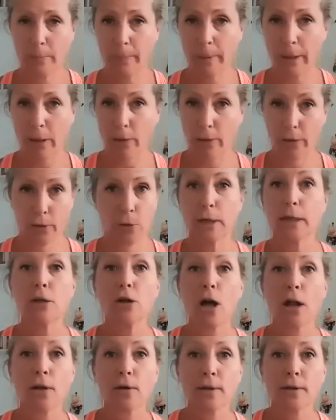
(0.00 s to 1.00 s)
about
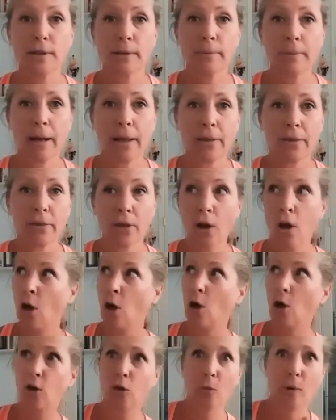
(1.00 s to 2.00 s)
$30 a month
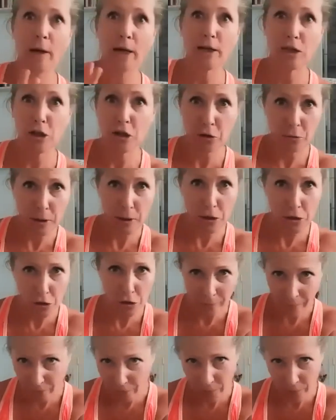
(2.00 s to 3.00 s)
all the way to
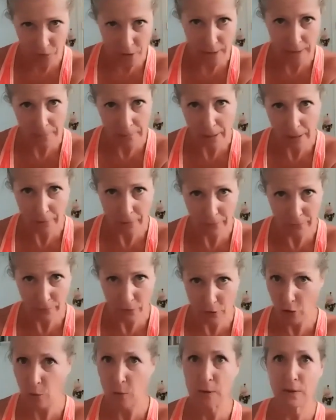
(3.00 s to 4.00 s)
$350 a month
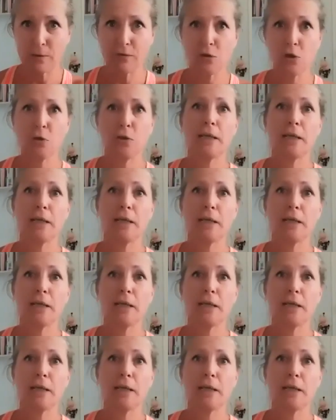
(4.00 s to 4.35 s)
for those of you